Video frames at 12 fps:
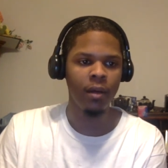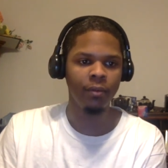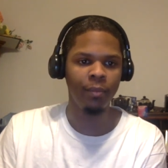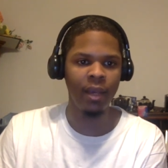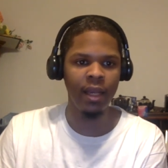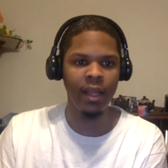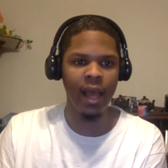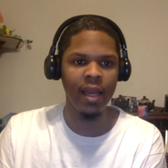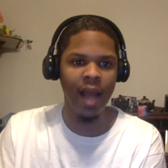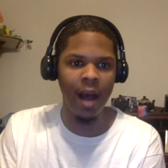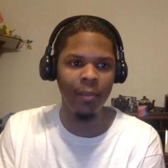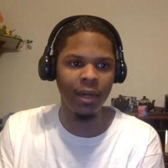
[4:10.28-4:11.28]
Being that
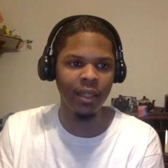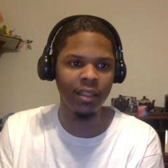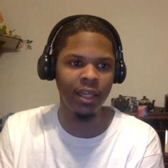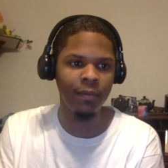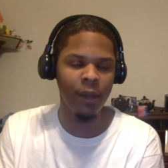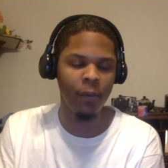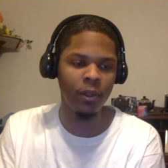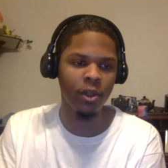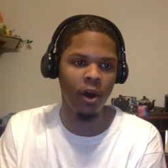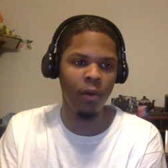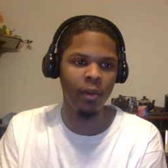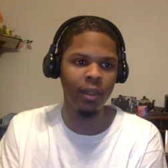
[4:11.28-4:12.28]
dominant team that we
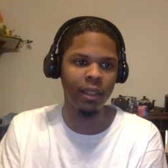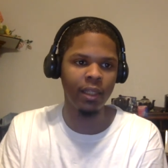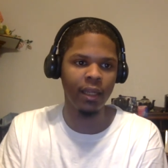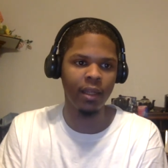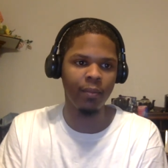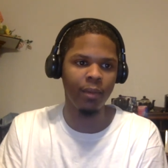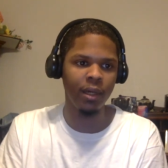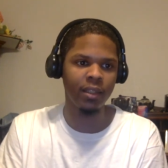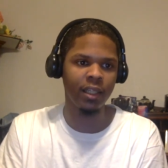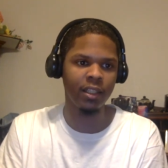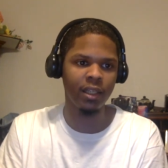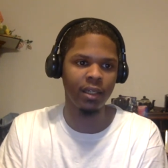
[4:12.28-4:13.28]
thought, we looked at the Bucks
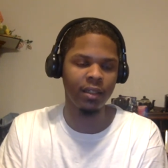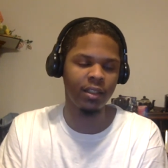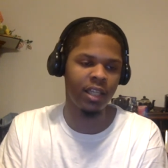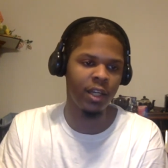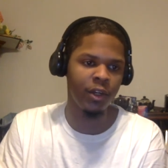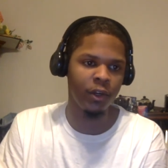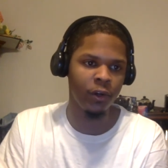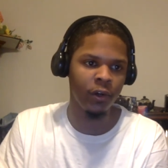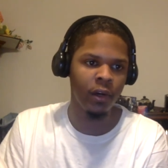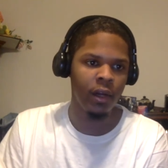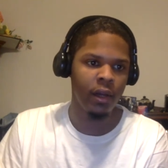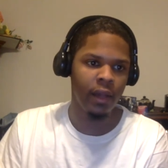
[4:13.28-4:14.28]
as a contender
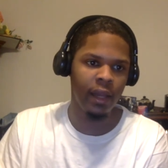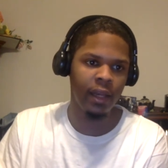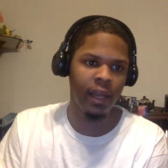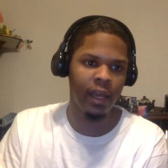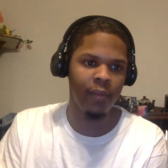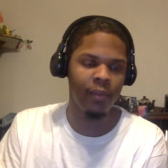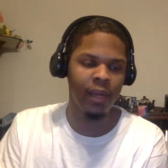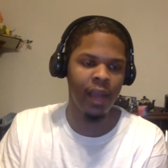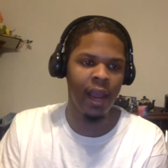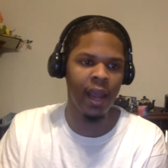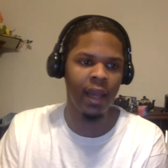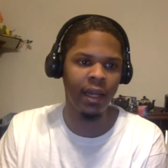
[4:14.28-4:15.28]
in the
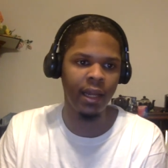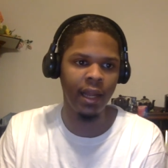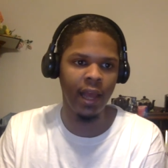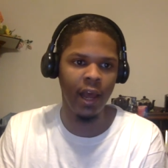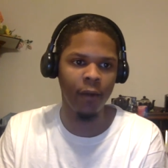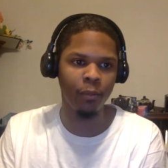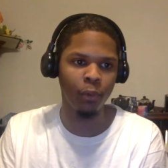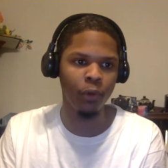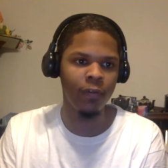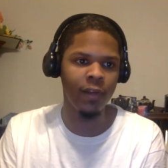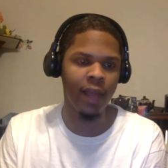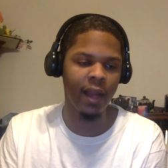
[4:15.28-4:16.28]
NBA, and they have
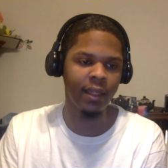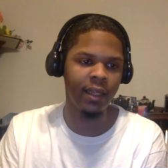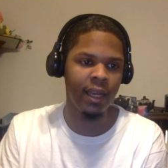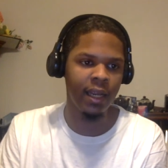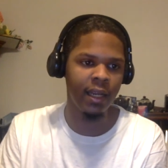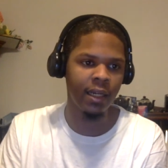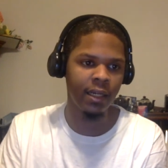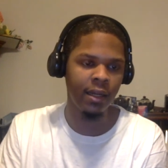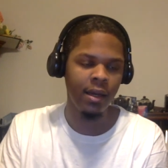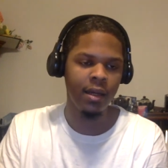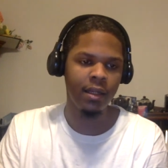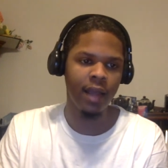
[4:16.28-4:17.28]
proven that again.
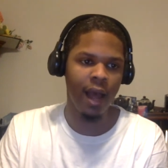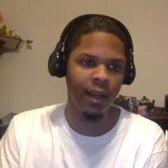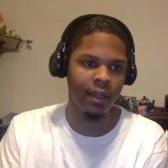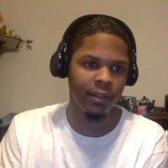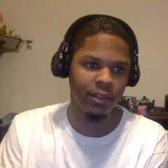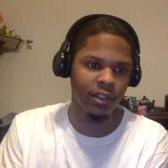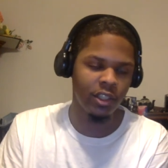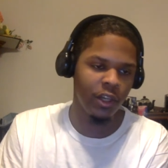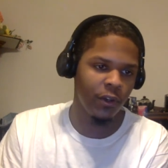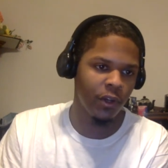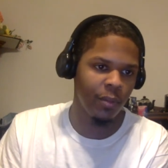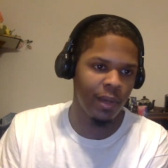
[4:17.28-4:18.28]
Giannis
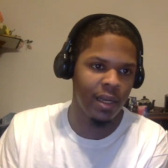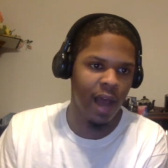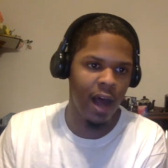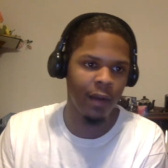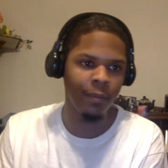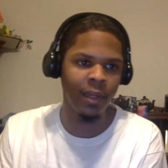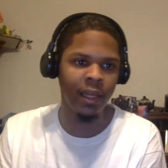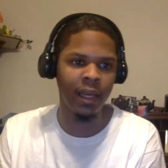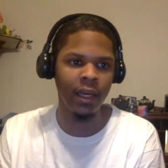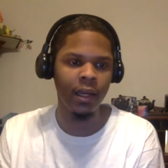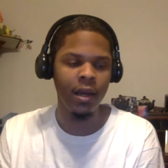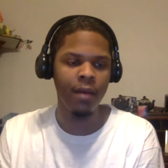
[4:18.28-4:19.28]
continue to be
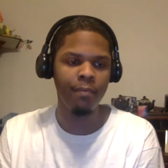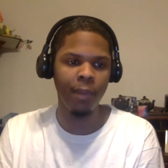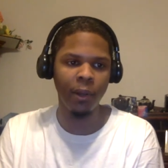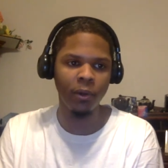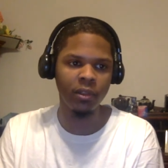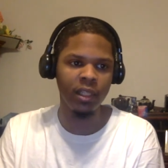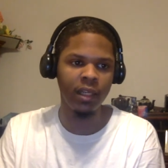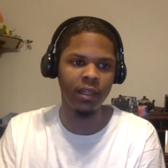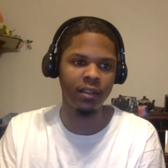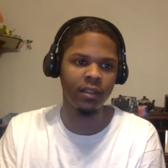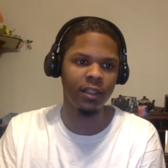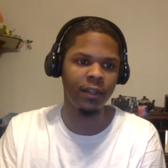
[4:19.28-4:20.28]
dominant. Middleton
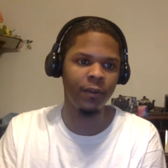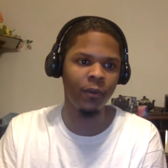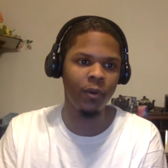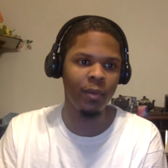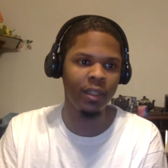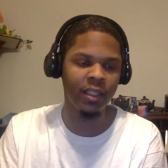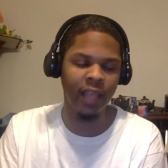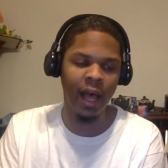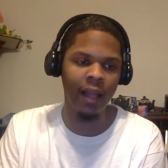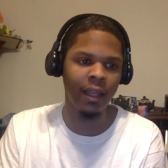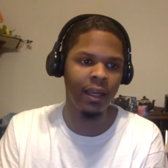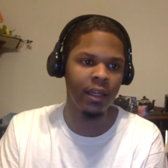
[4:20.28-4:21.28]
continue to be
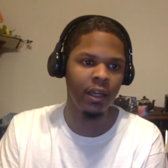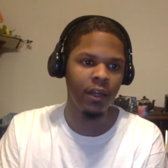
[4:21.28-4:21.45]
solid.